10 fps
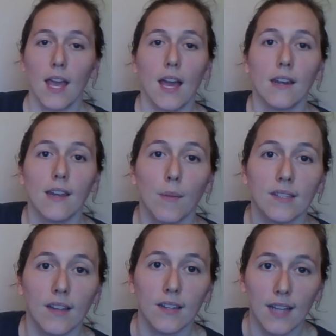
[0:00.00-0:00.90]
And now my
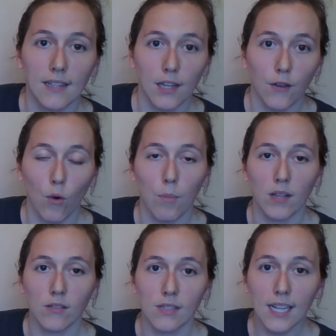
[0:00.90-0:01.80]
son is asking for
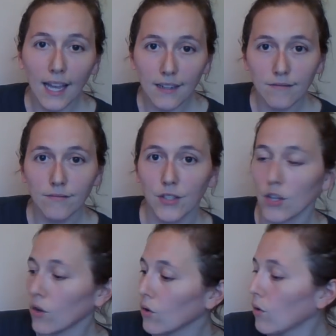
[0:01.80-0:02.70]
puzzles again.
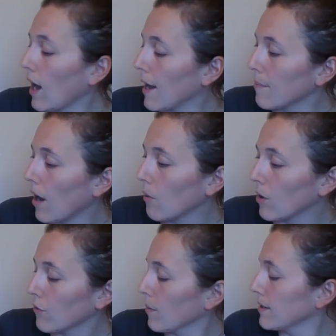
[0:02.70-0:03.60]
So I bought
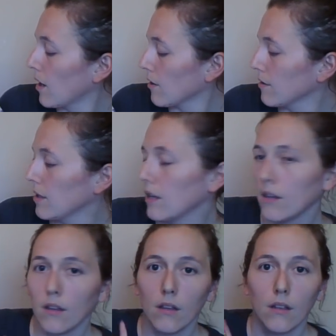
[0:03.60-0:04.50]
one for my daughter,
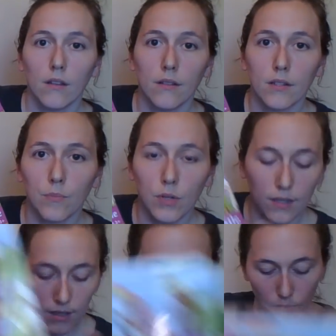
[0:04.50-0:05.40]
this
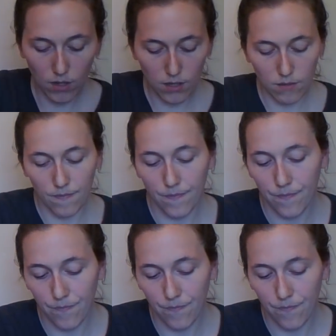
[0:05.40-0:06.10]
princessy one,